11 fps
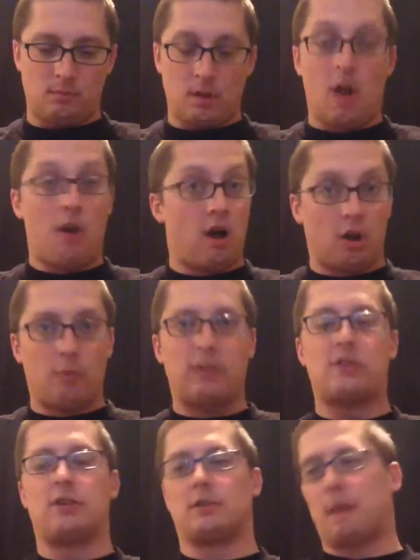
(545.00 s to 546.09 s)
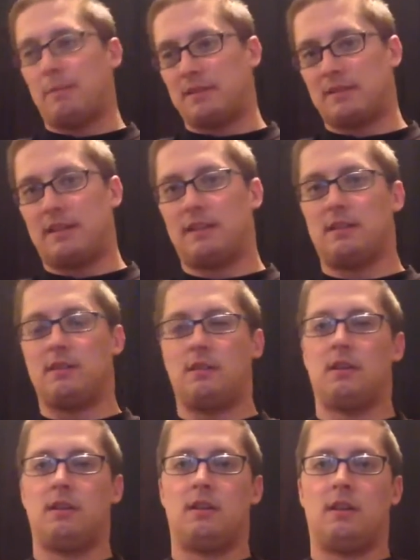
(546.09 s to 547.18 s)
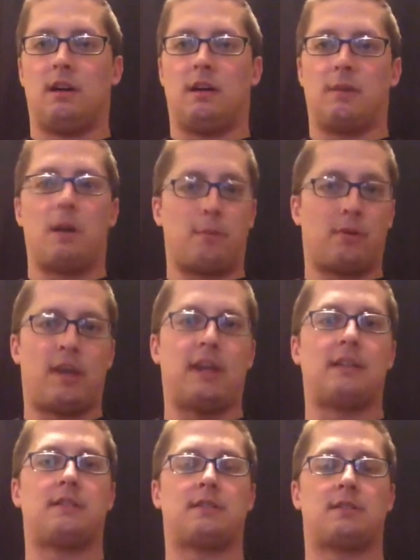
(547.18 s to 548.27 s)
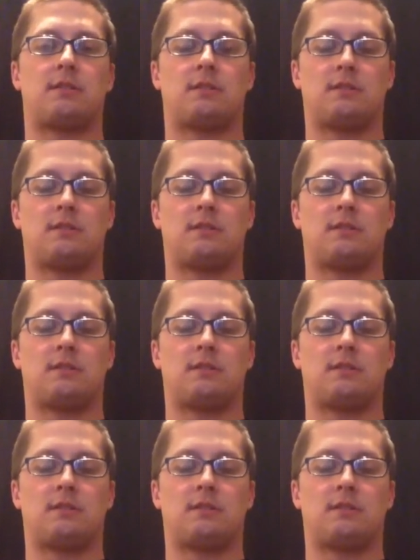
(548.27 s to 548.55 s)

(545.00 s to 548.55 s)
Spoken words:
On Halloween, she goes babysitting a couple kids.